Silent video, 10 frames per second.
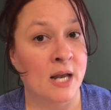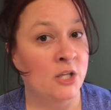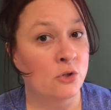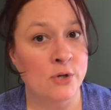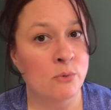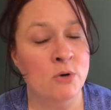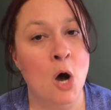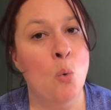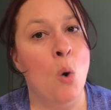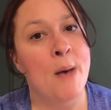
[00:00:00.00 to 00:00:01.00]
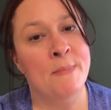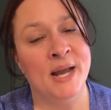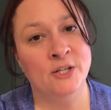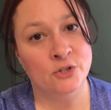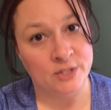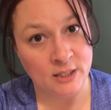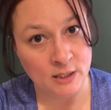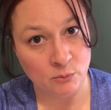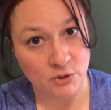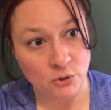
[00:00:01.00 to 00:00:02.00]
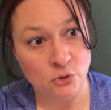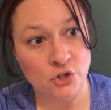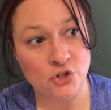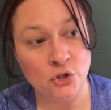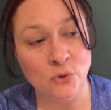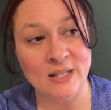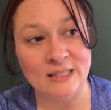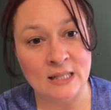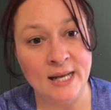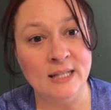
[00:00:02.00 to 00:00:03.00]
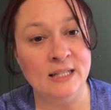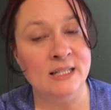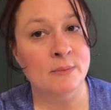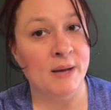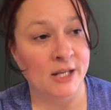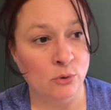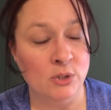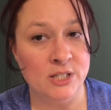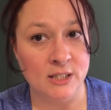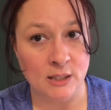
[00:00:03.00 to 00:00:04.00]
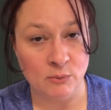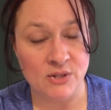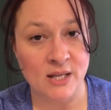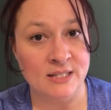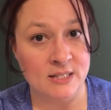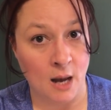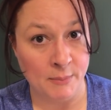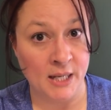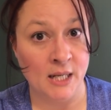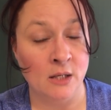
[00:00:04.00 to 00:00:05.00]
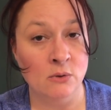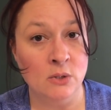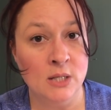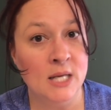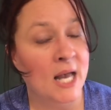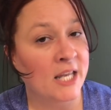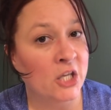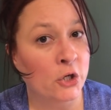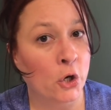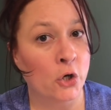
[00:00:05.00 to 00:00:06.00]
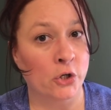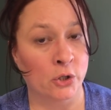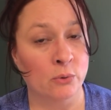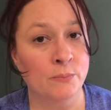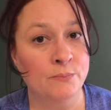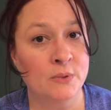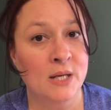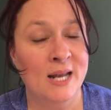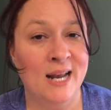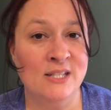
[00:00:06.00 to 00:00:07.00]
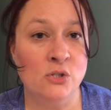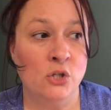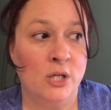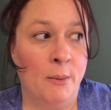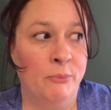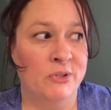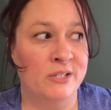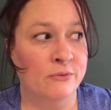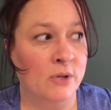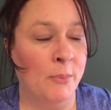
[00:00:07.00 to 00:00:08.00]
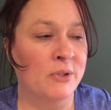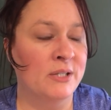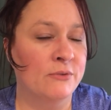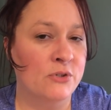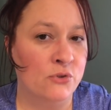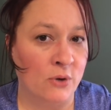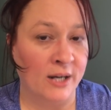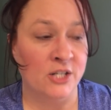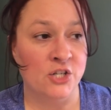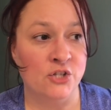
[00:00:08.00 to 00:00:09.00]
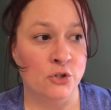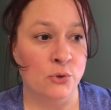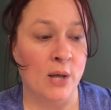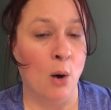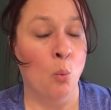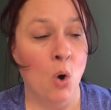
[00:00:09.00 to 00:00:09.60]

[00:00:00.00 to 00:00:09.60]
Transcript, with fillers: And you don't know what man you're dealing with. You just know that likely the man you're dealing with can dominate you and can hurt you. And so you come up with a couple of different strategies to do that.